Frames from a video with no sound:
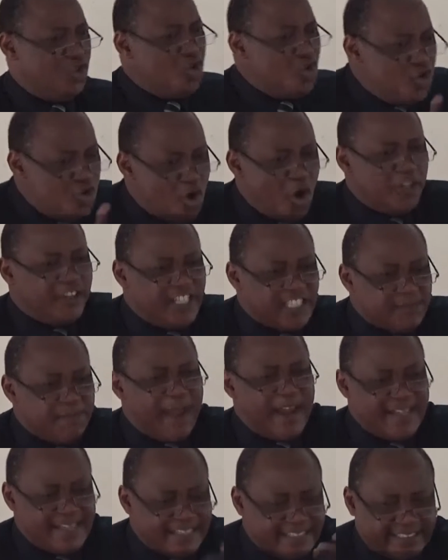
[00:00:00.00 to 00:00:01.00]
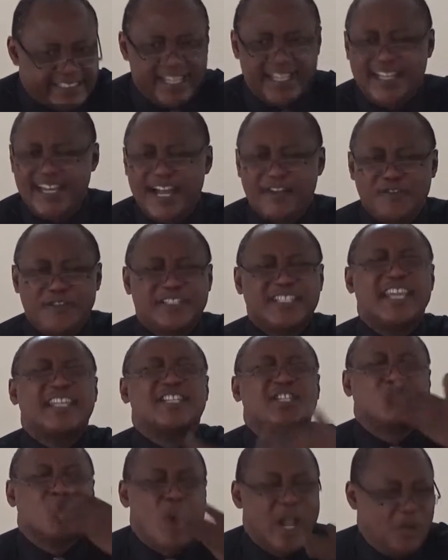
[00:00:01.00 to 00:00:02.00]
You know this man is stealing? How do you say
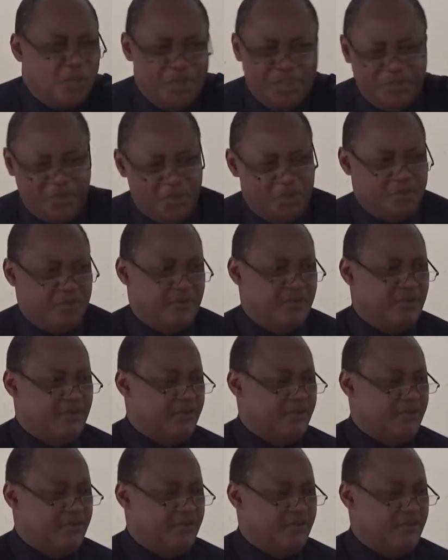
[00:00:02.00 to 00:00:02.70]
it is well with you?